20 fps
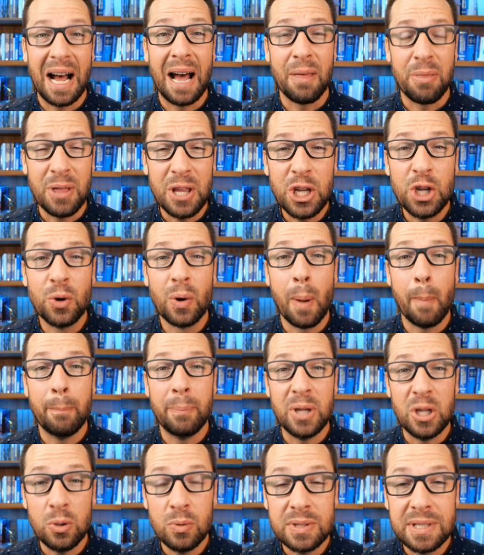I think you're
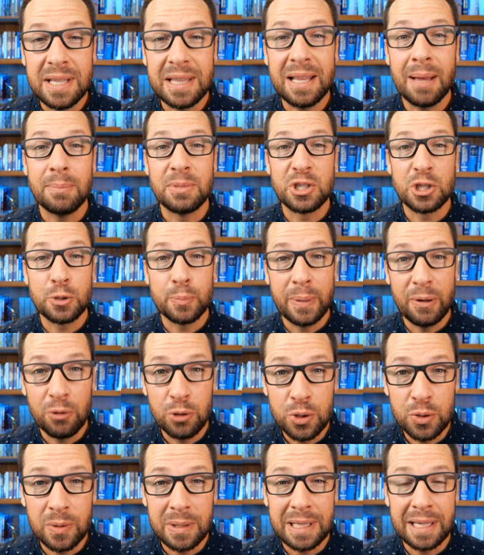abusing them
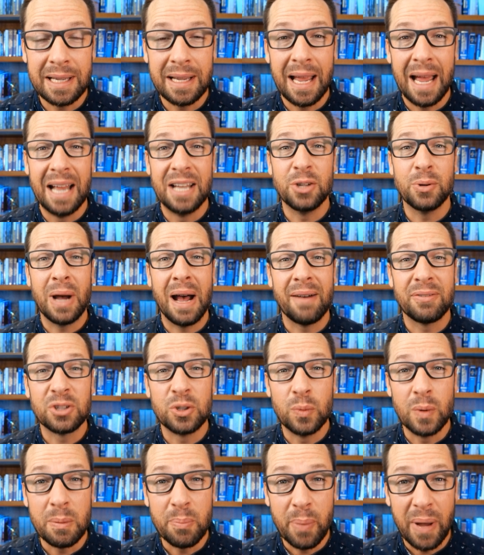spiritually and you have
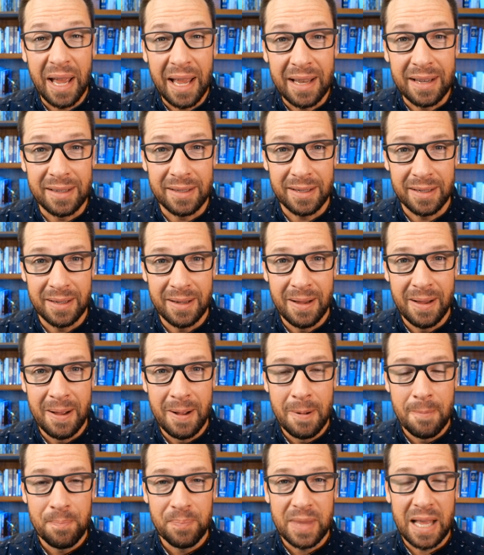to repent.
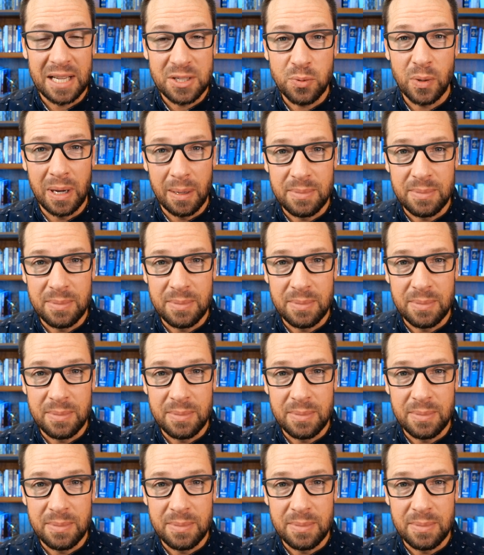That's what I'm